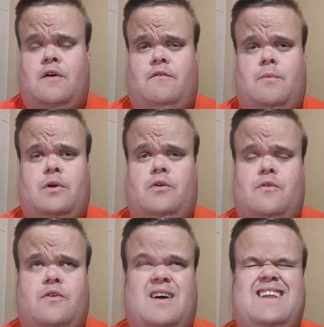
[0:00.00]
from the
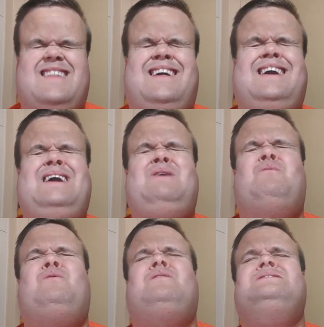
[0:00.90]
Crusaders. He
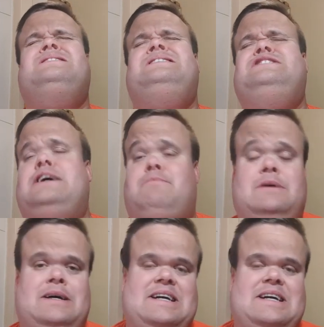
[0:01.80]
was a gem.